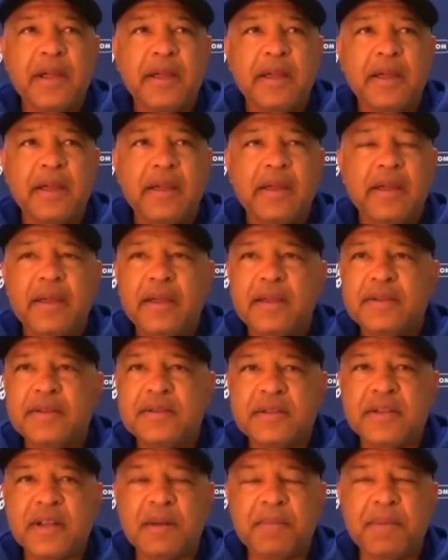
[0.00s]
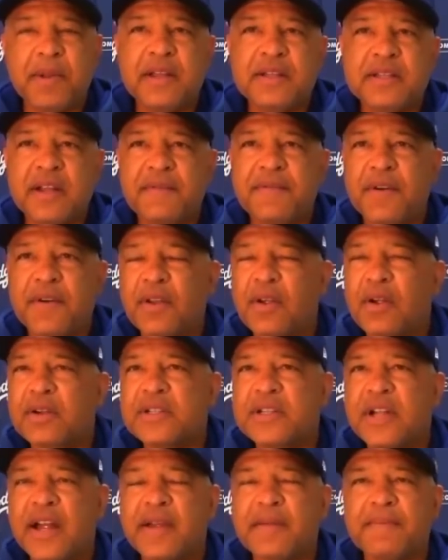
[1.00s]
He's going to play this game for a
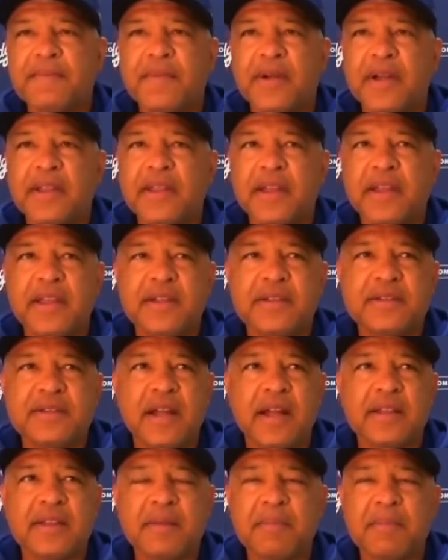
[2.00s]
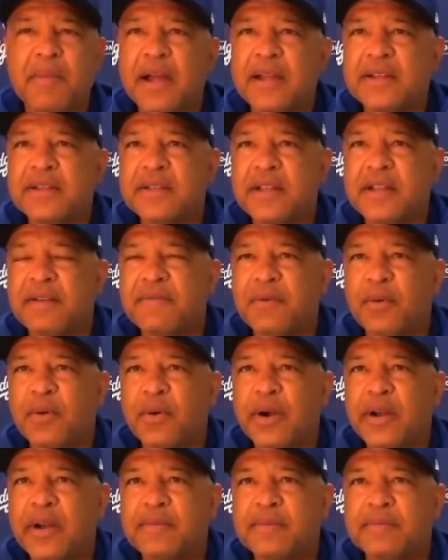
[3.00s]
long time. I think he's got the mindset
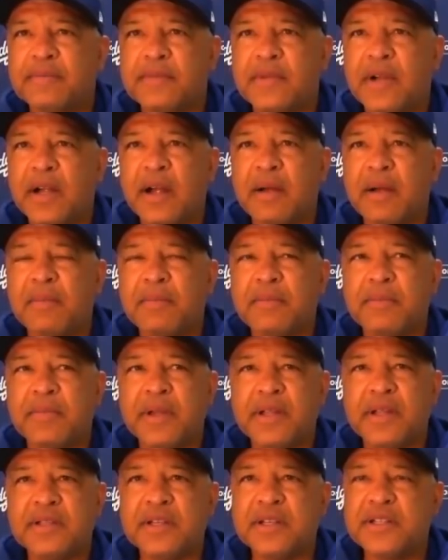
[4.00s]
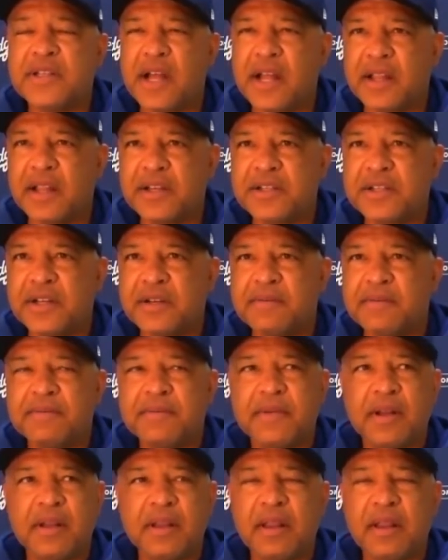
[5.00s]
for it. He's intelligent,
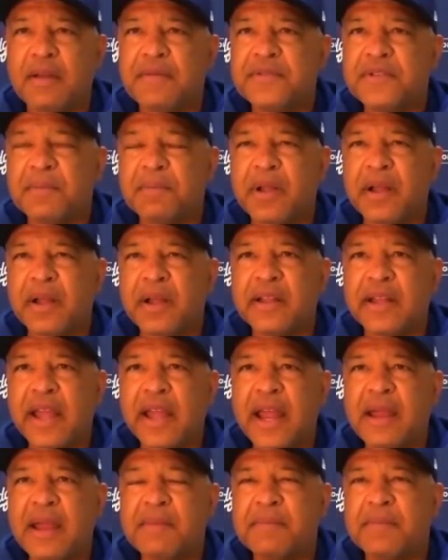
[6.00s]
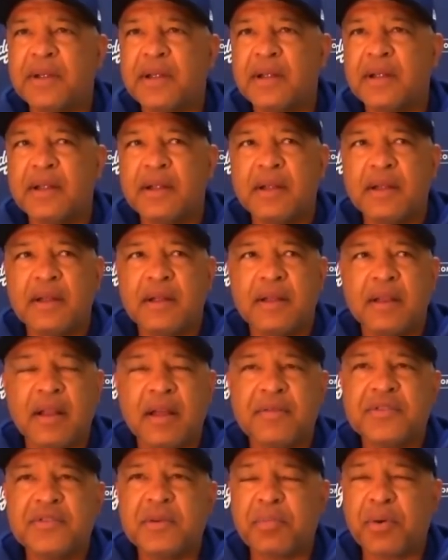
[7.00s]
loves to play the game,
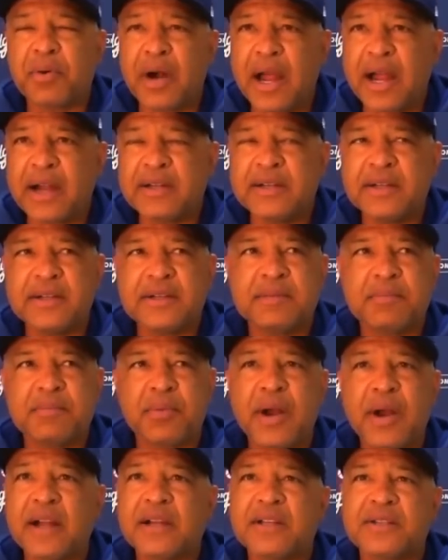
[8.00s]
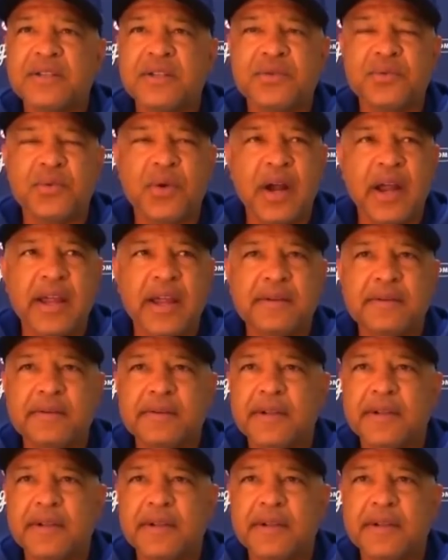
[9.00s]
loves to practice is right.